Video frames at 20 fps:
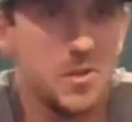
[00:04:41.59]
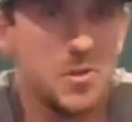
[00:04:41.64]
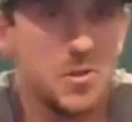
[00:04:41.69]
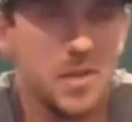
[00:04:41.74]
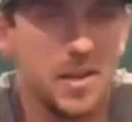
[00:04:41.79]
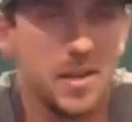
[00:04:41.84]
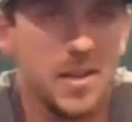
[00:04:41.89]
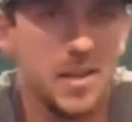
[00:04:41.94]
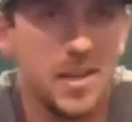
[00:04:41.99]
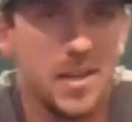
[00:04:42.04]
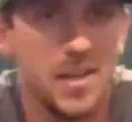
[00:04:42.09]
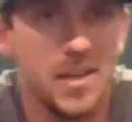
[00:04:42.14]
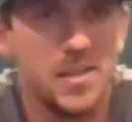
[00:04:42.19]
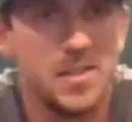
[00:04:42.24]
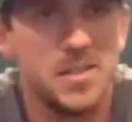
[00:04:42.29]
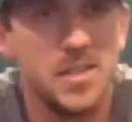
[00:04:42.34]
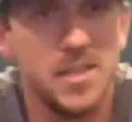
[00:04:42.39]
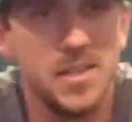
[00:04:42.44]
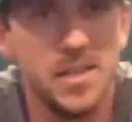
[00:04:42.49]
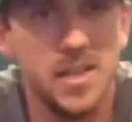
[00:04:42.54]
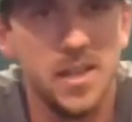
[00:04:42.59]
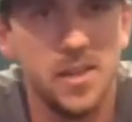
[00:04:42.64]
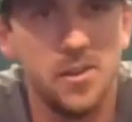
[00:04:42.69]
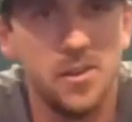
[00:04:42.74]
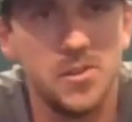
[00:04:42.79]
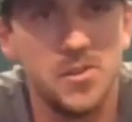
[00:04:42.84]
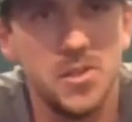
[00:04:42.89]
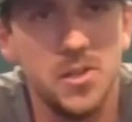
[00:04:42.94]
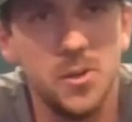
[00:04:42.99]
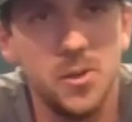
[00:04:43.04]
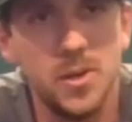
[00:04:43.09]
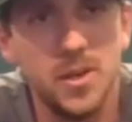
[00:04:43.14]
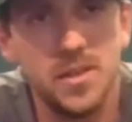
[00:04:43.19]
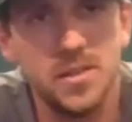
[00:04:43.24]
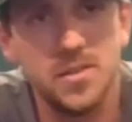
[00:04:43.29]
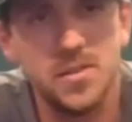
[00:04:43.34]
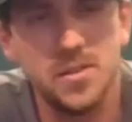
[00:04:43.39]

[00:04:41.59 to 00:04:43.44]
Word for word: try to stay together as a unit.